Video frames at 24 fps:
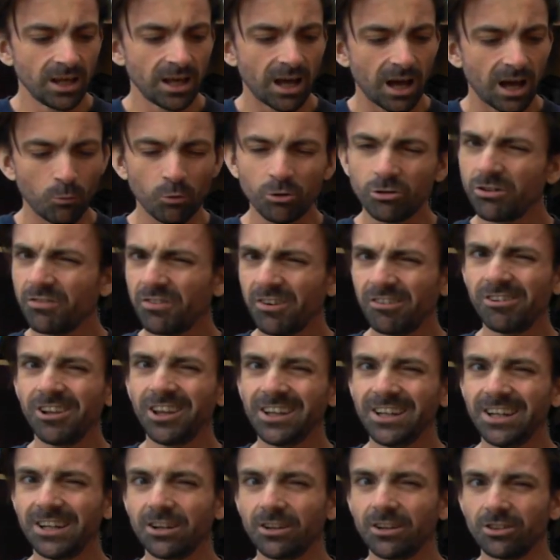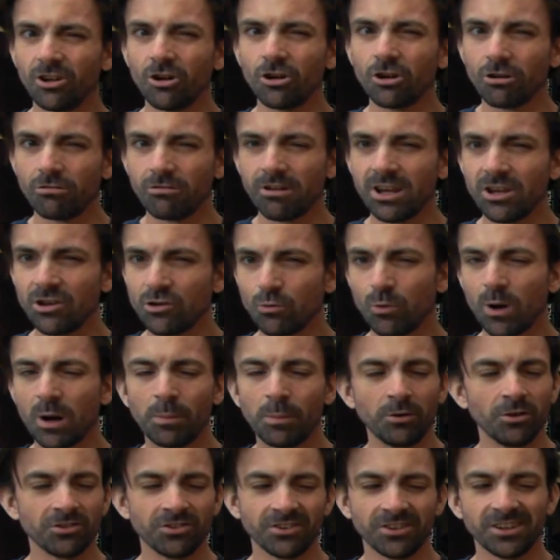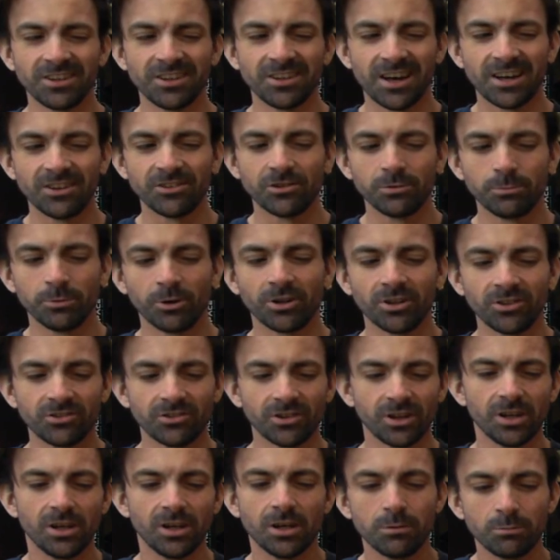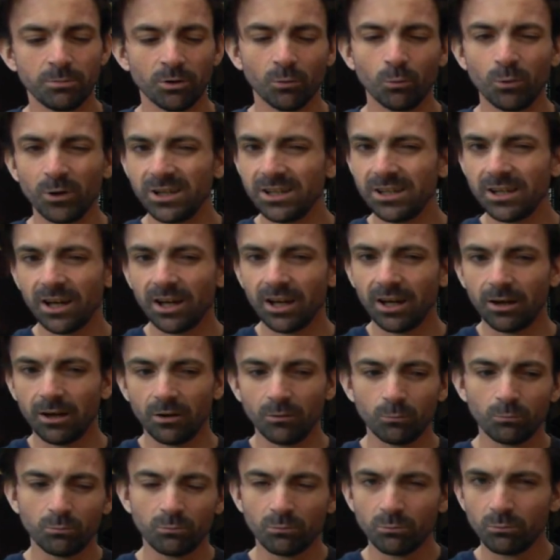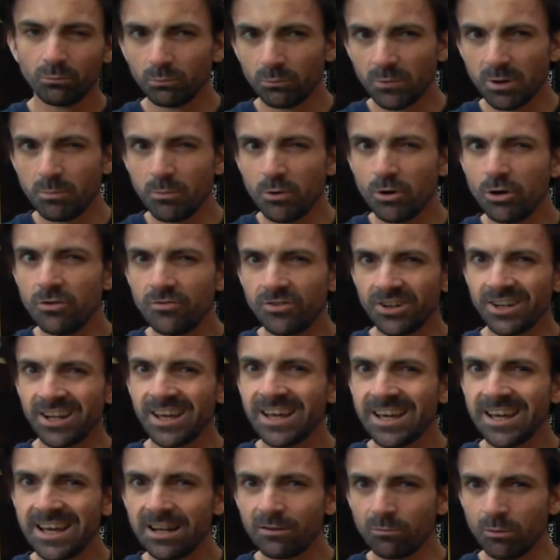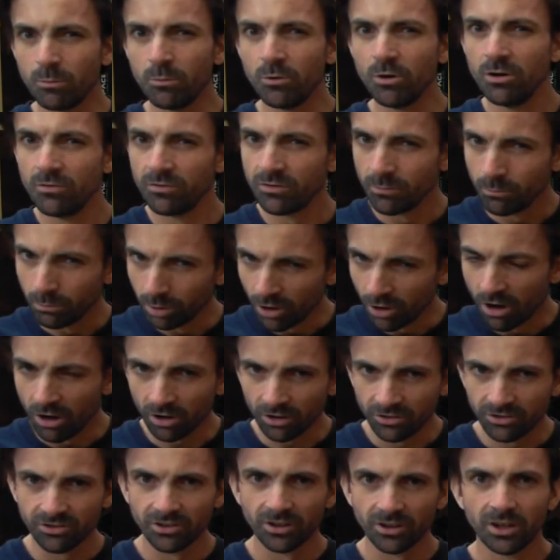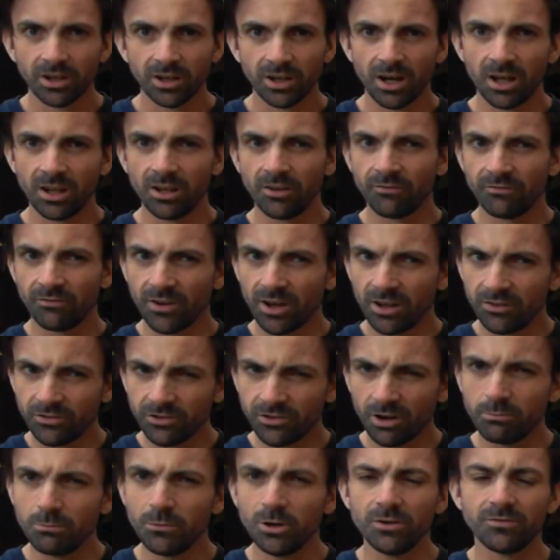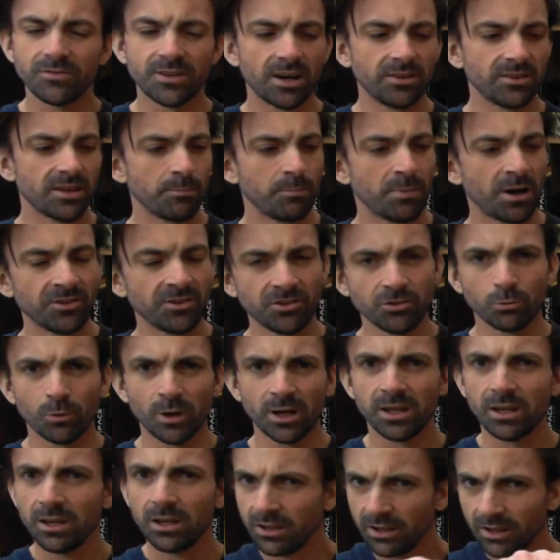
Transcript: I wonder if I really need a longer range weapon or something like that, to be honest. But we moved and hid, we moved and blocked, and sort of moved down that passageway.